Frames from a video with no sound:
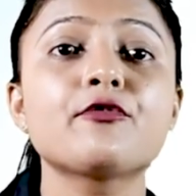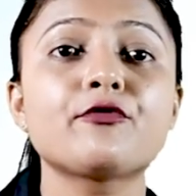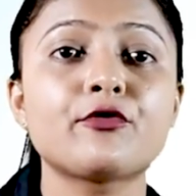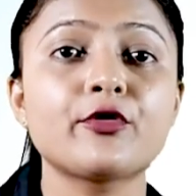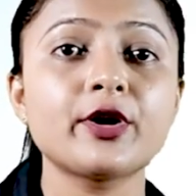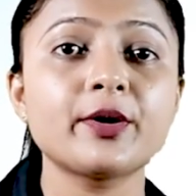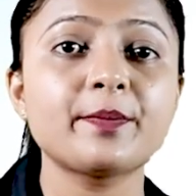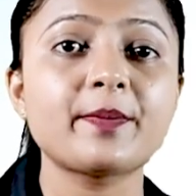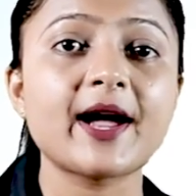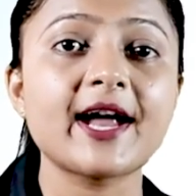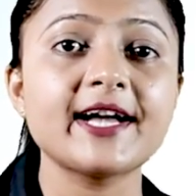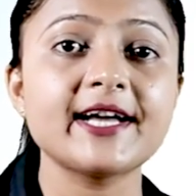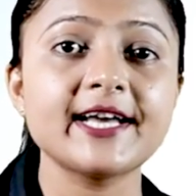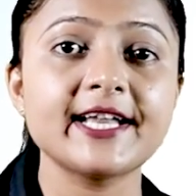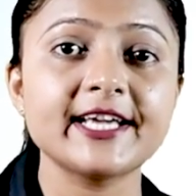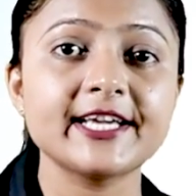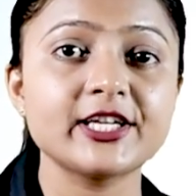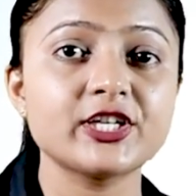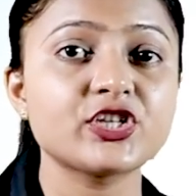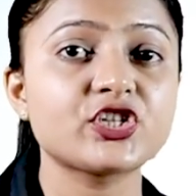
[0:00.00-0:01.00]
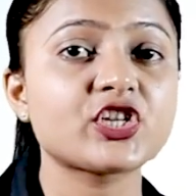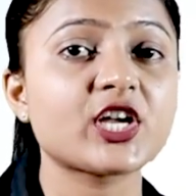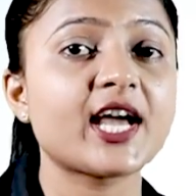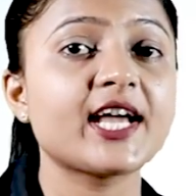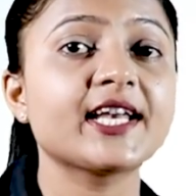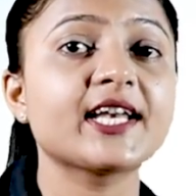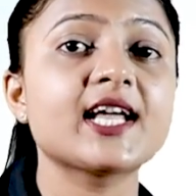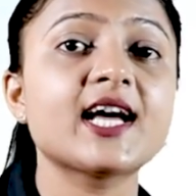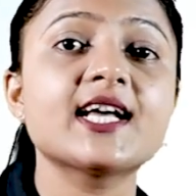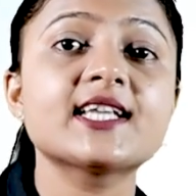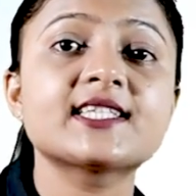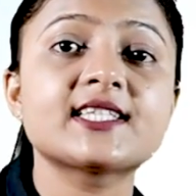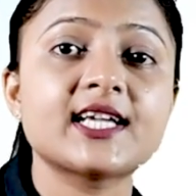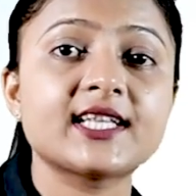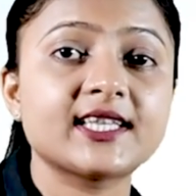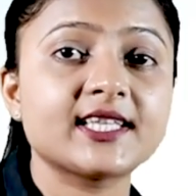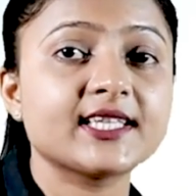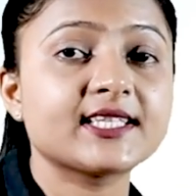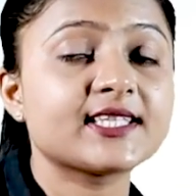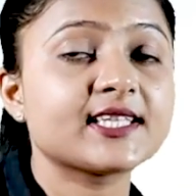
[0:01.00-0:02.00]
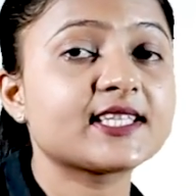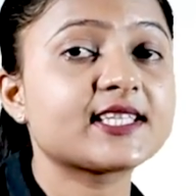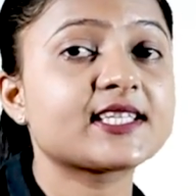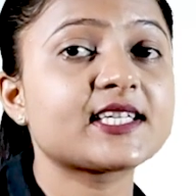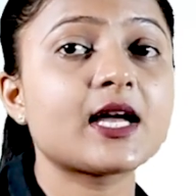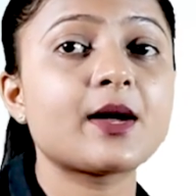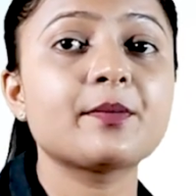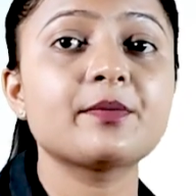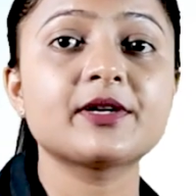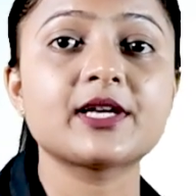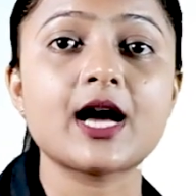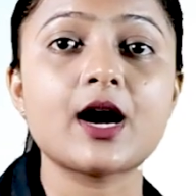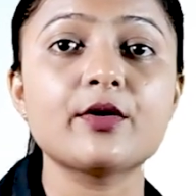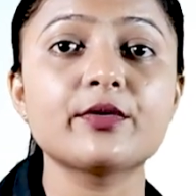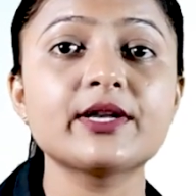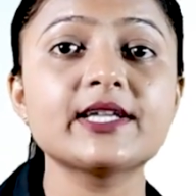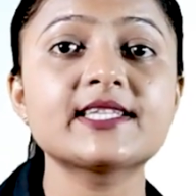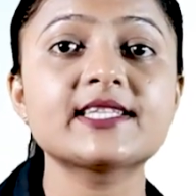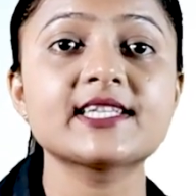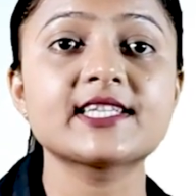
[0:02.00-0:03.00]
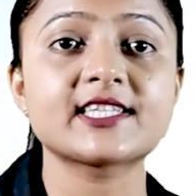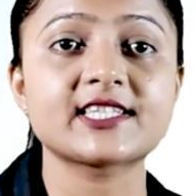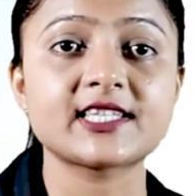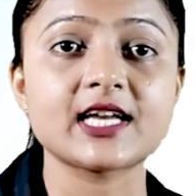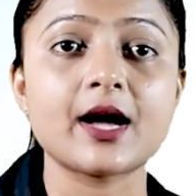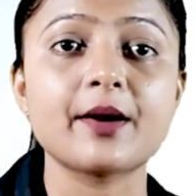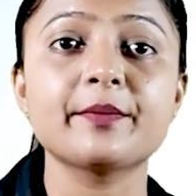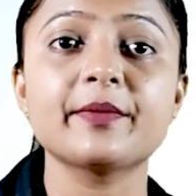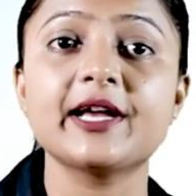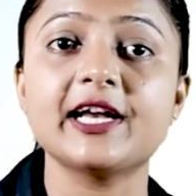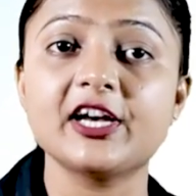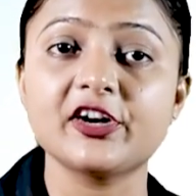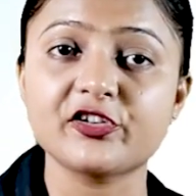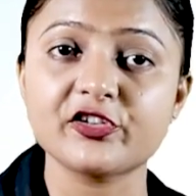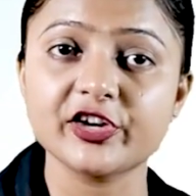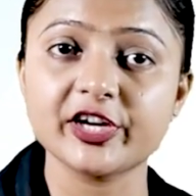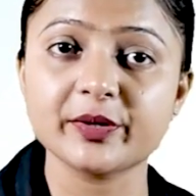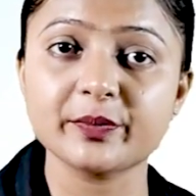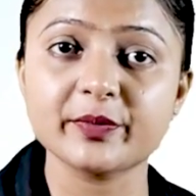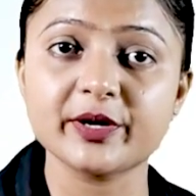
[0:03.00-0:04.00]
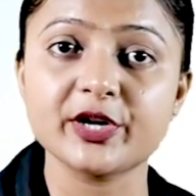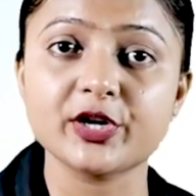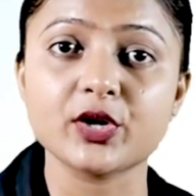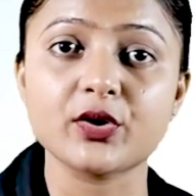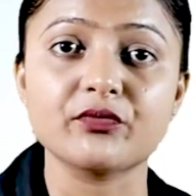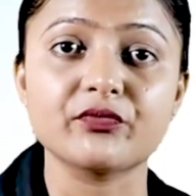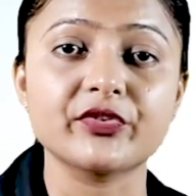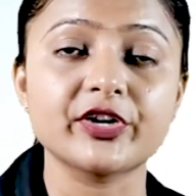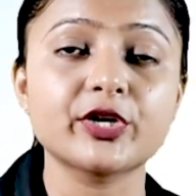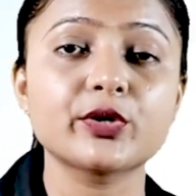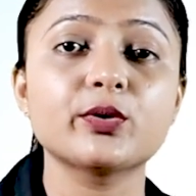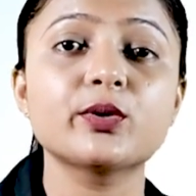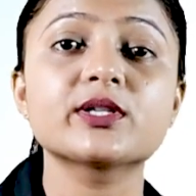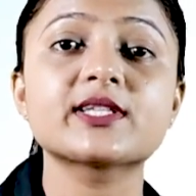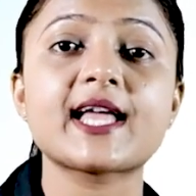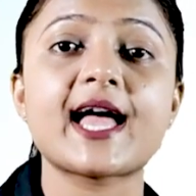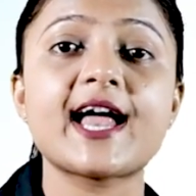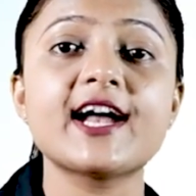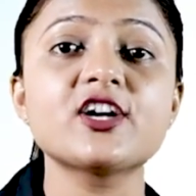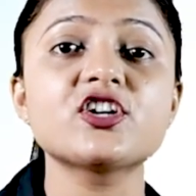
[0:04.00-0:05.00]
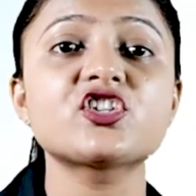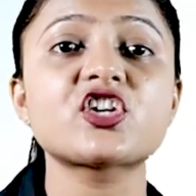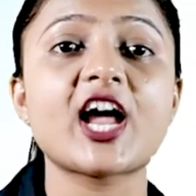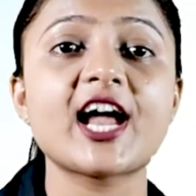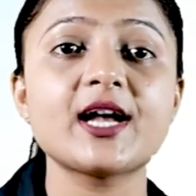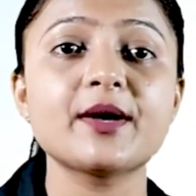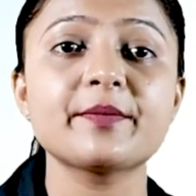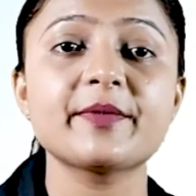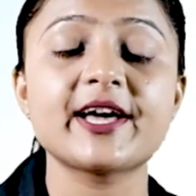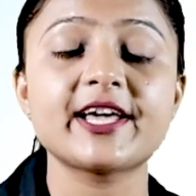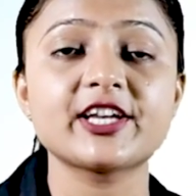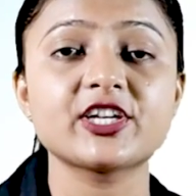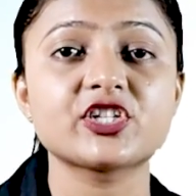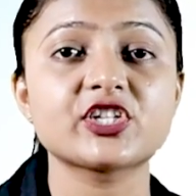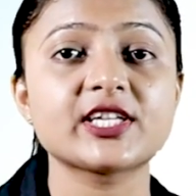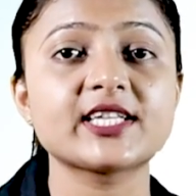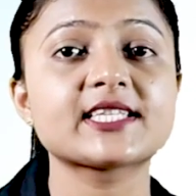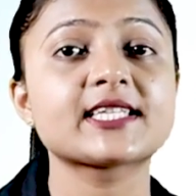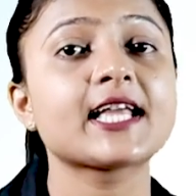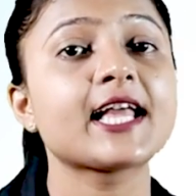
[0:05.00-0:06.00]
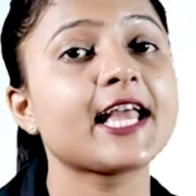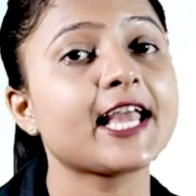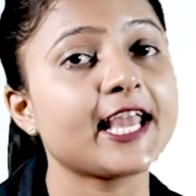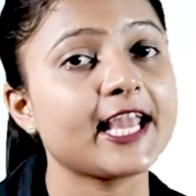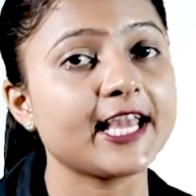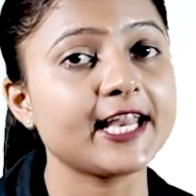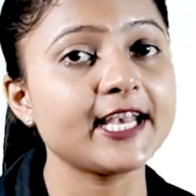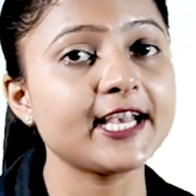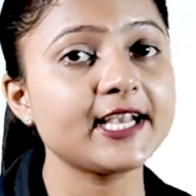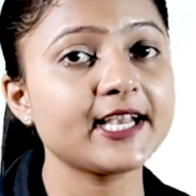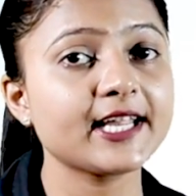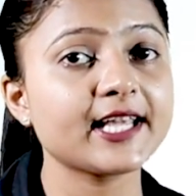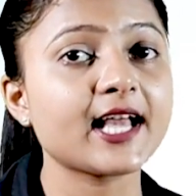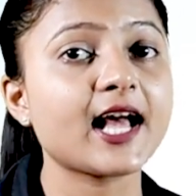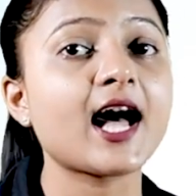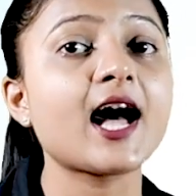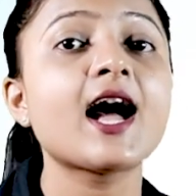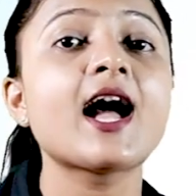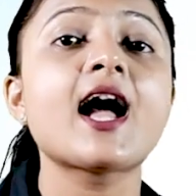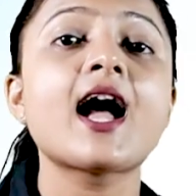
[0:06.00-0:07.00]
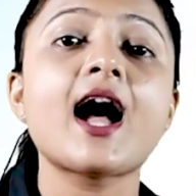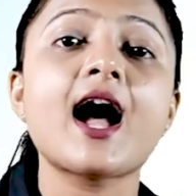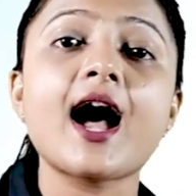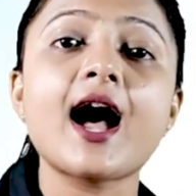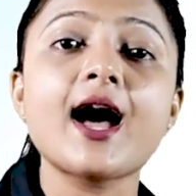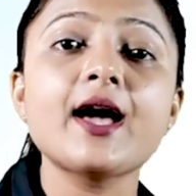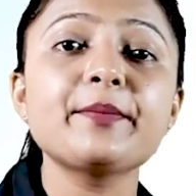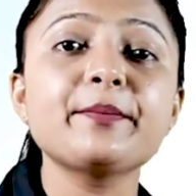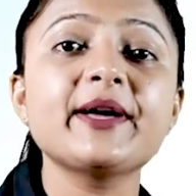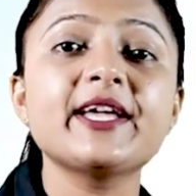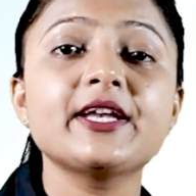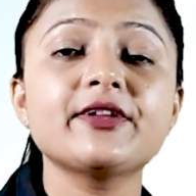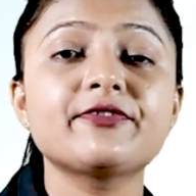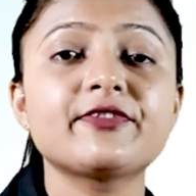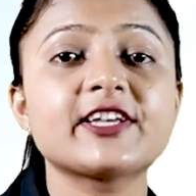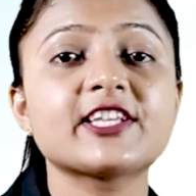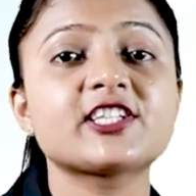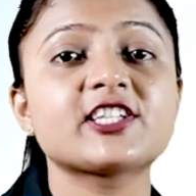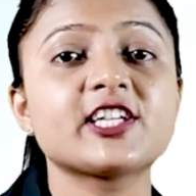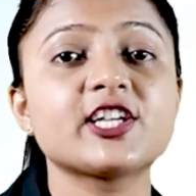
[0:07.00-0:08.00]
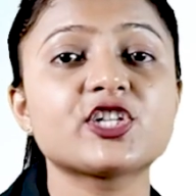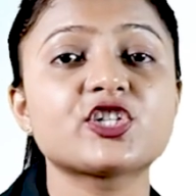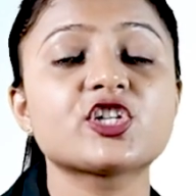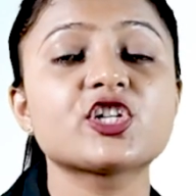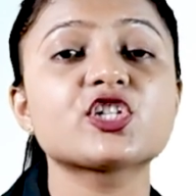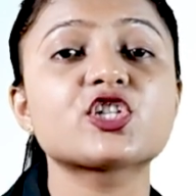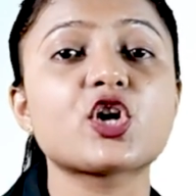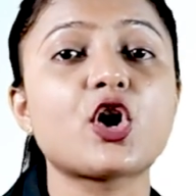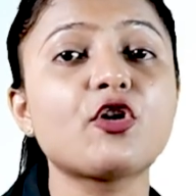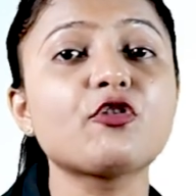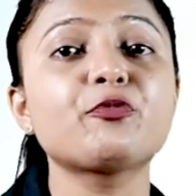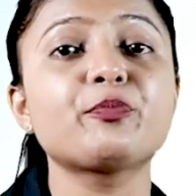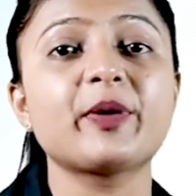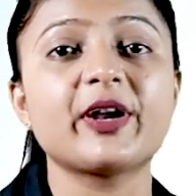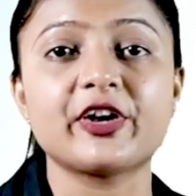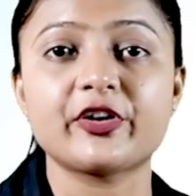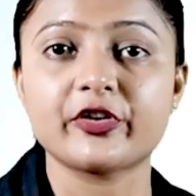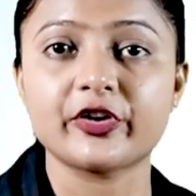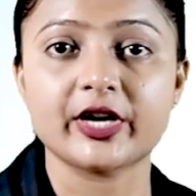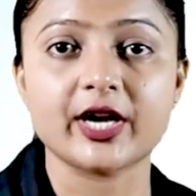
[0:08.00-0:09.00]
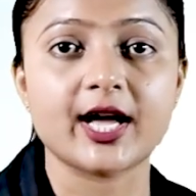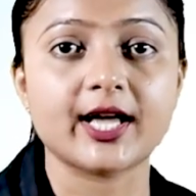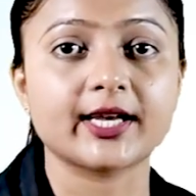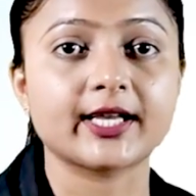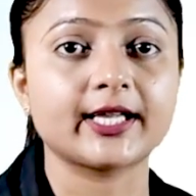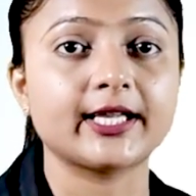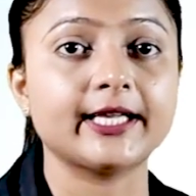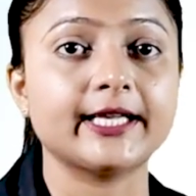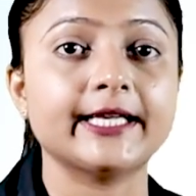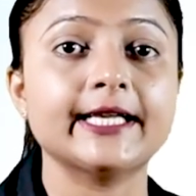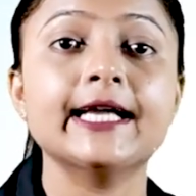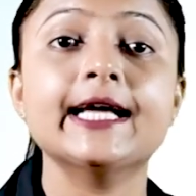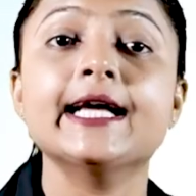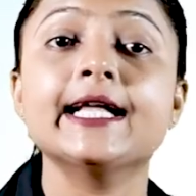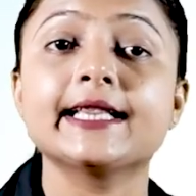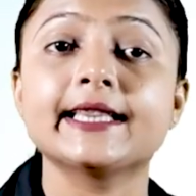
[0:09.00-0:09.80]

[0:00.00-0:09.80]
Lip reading: foot binding in China, sati system, dowry system, ill treatment of widows and child marriages in India are manifestations of patriarchy.